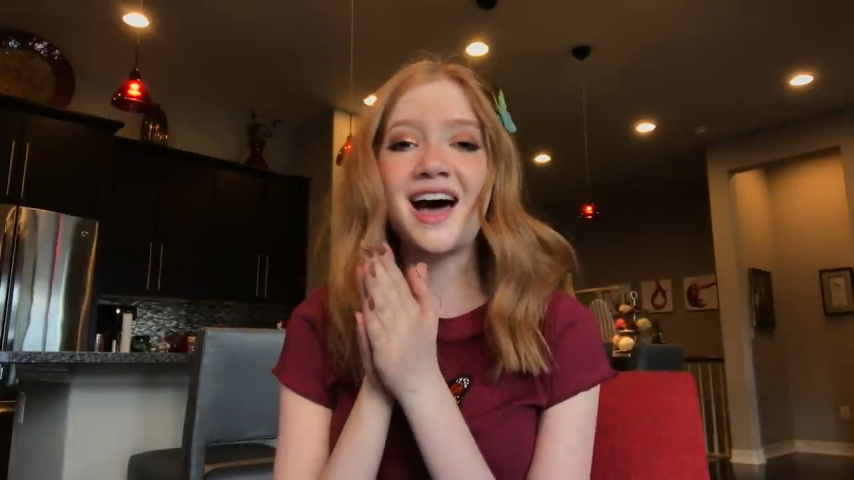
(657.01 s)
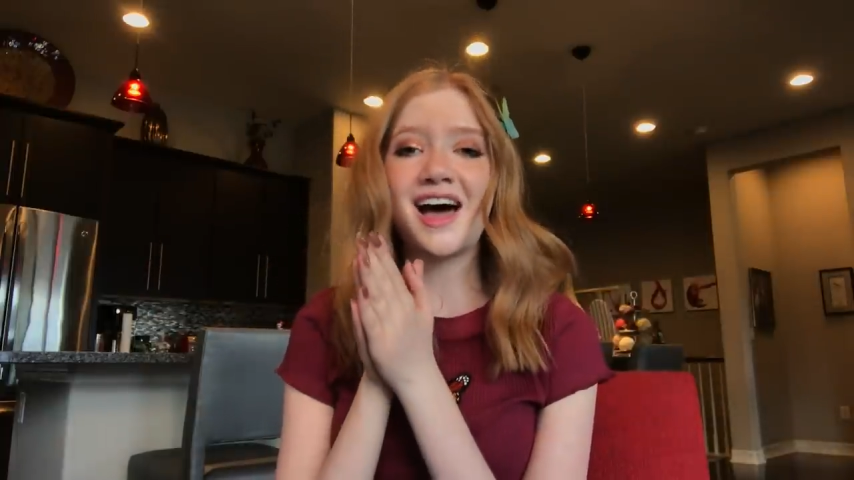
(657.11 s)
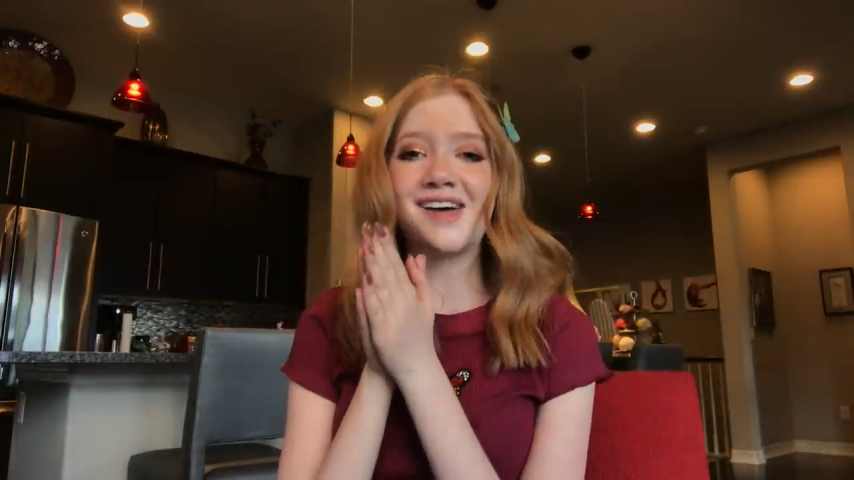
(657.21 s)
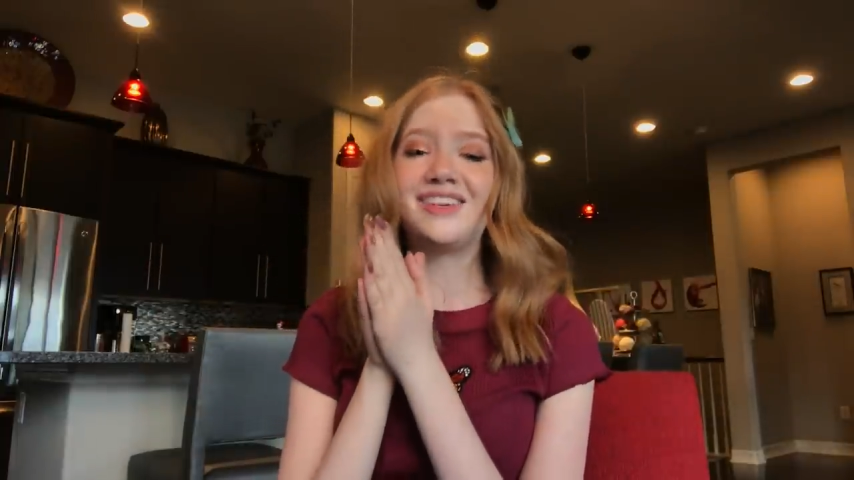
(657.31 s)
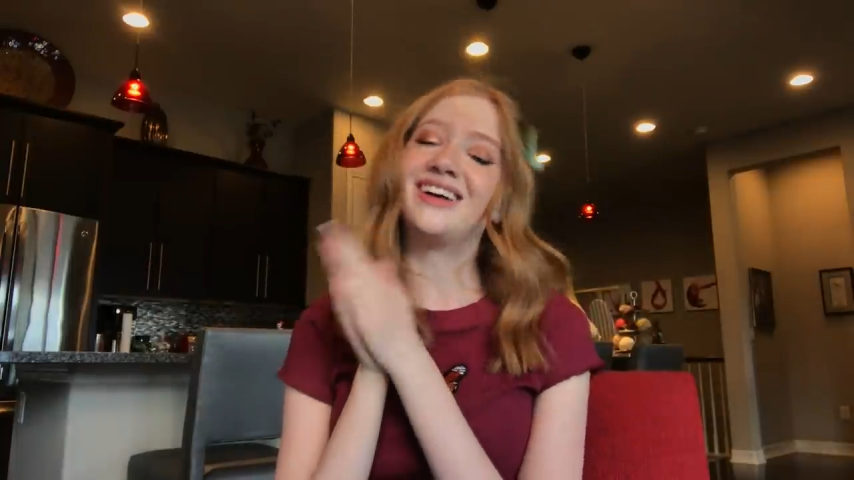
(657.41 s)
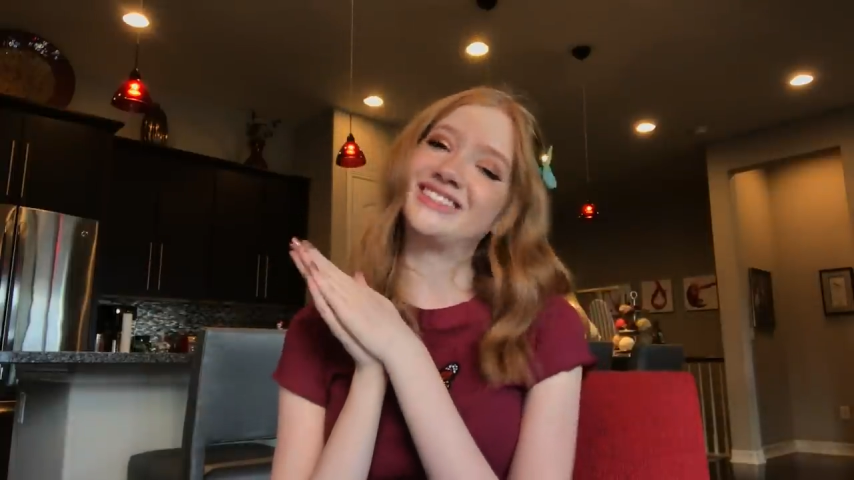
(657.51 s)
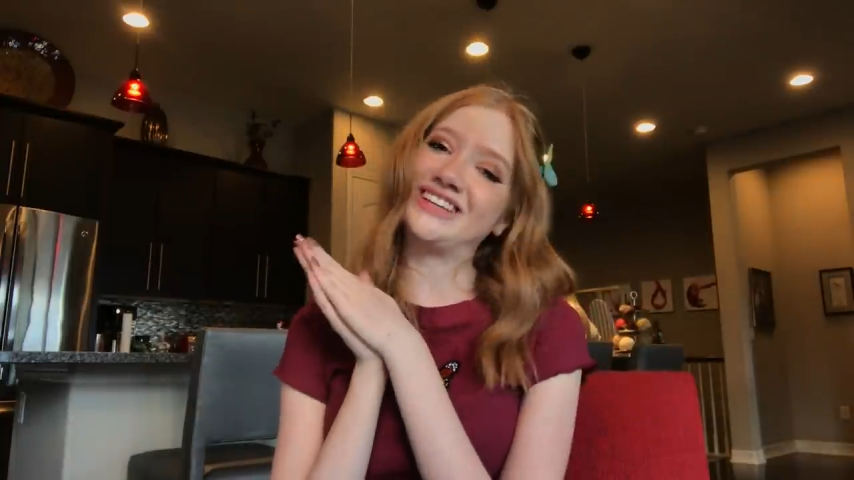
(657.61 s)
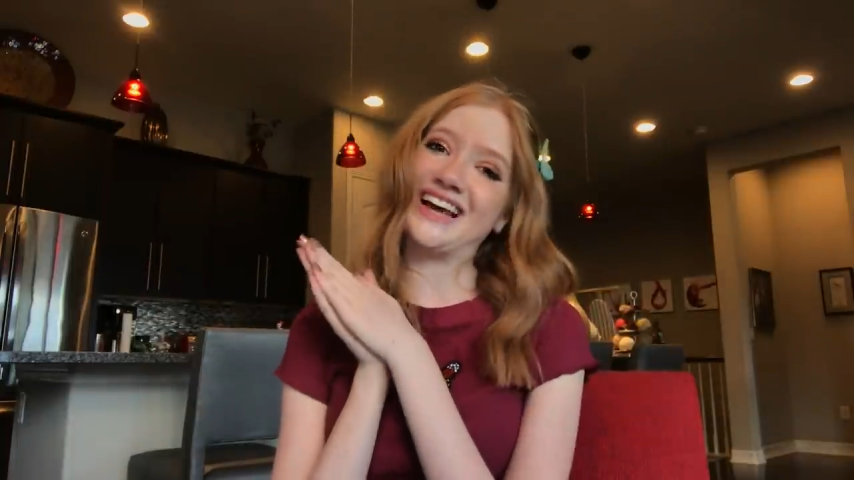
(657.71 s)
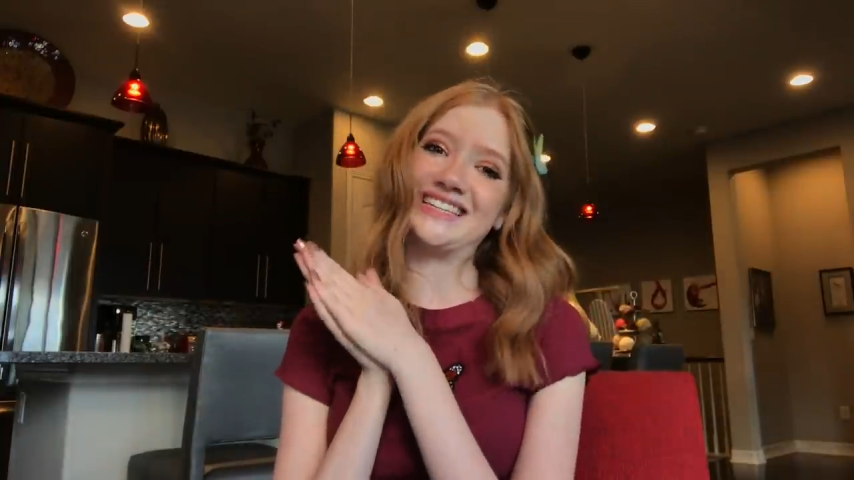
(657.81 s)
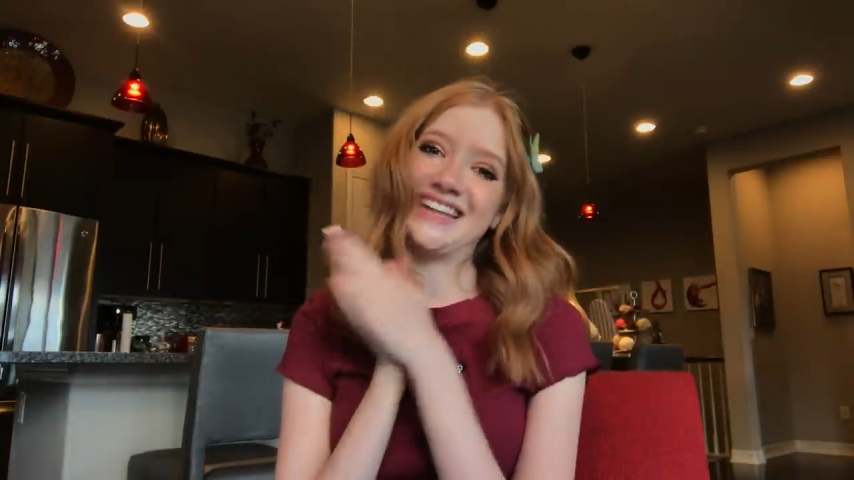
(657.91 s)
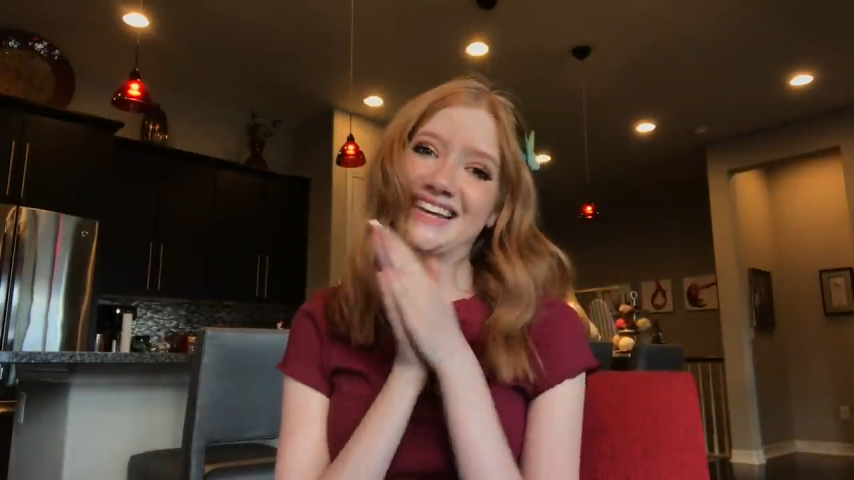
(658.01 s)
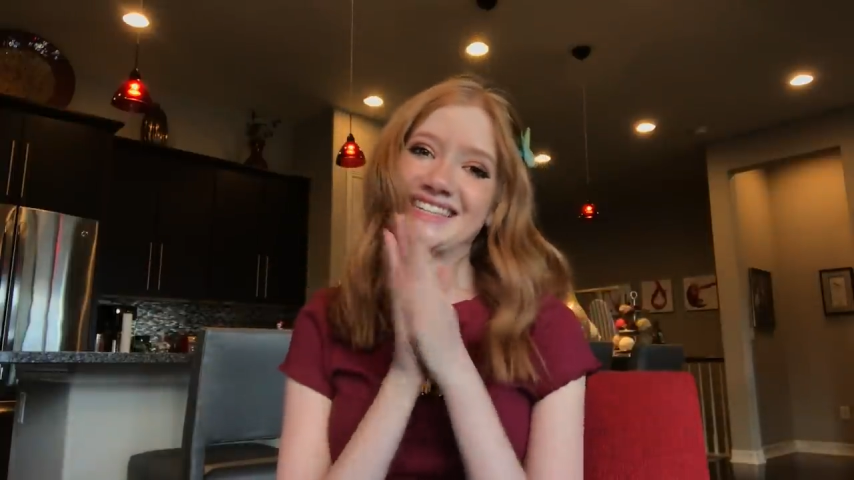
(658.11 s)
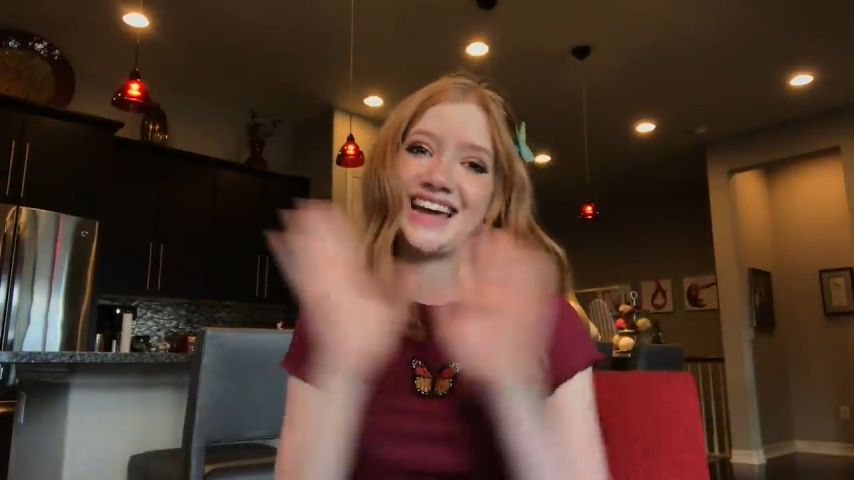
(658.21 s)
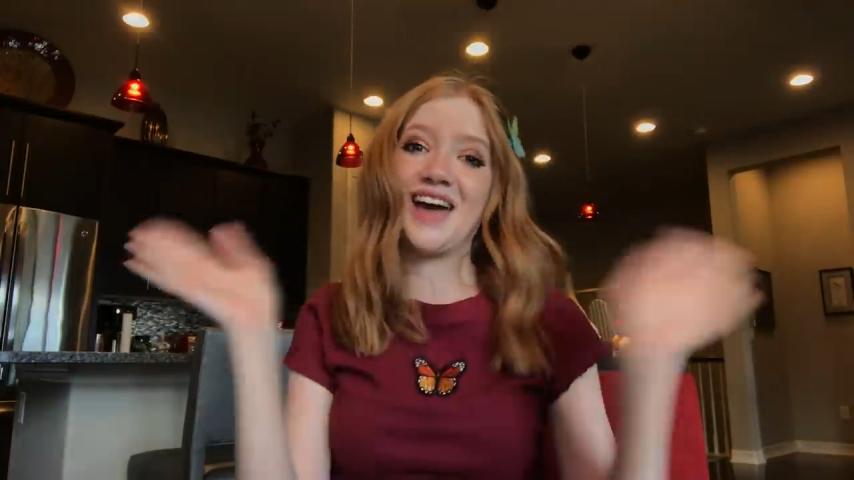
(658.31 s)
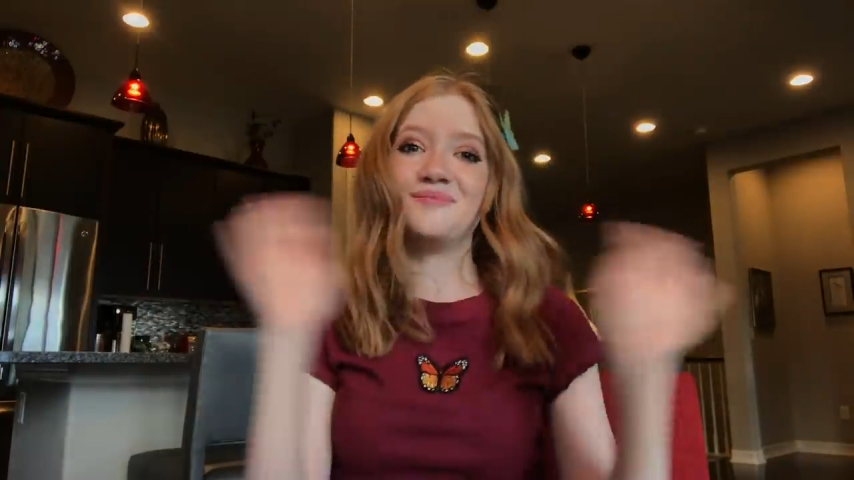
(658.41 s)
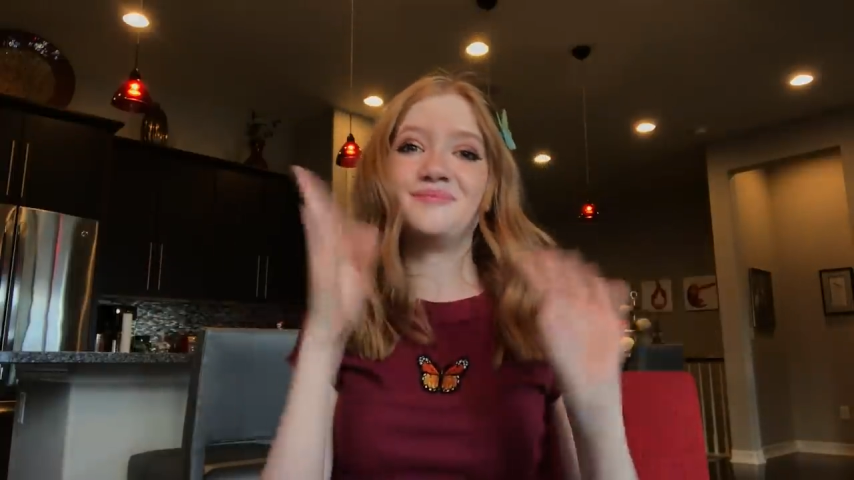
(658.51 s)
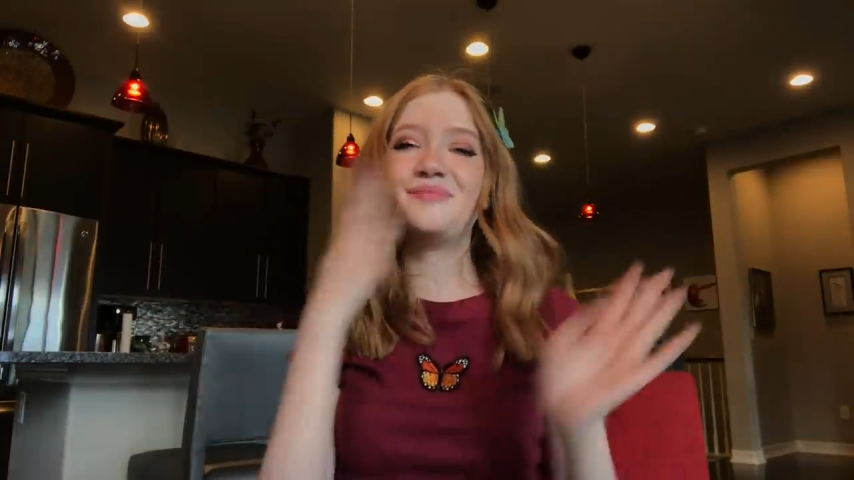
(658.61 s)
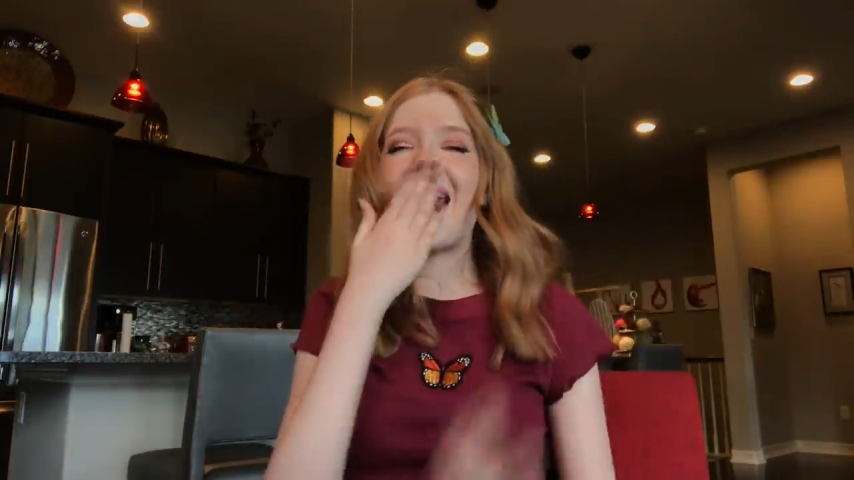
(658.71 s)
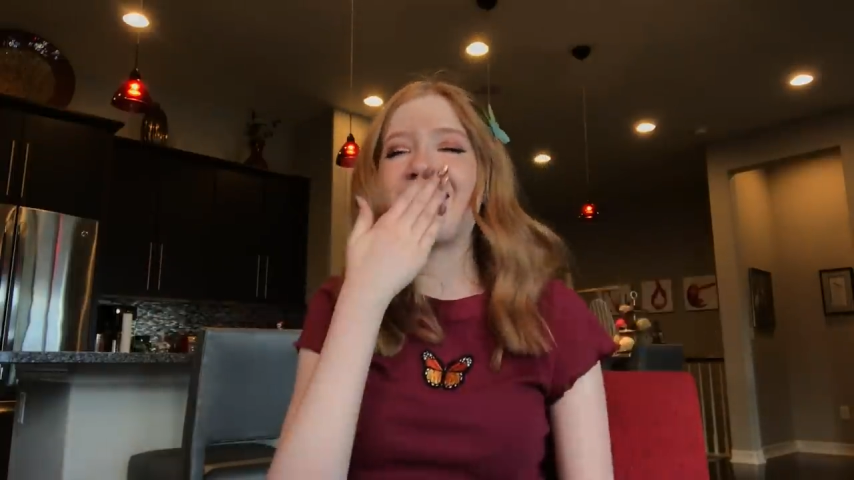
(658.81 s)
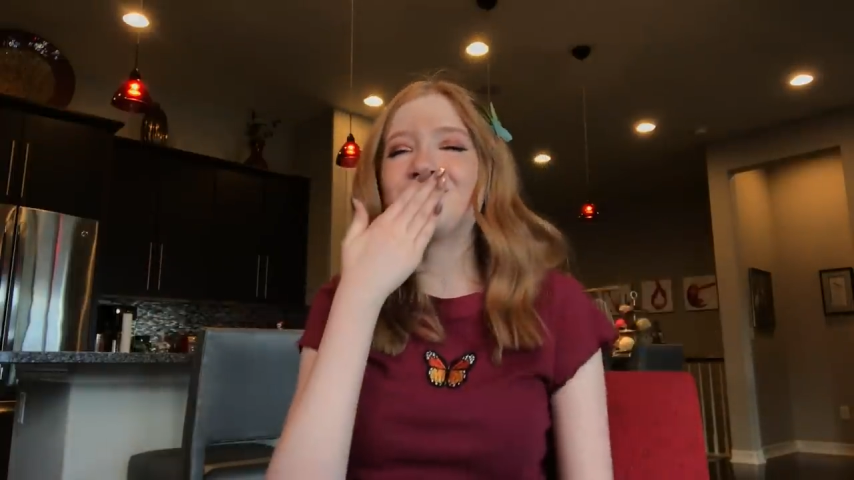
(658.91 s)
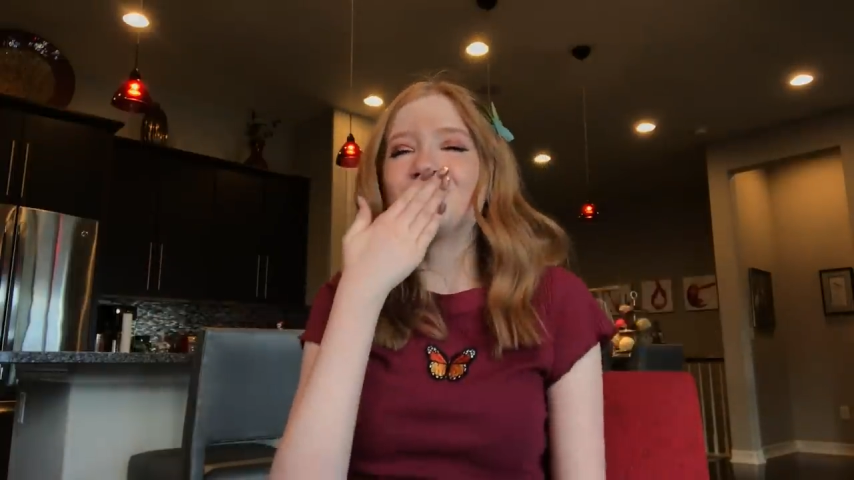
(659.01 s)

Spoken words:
And I'll see you guys next time. Bye.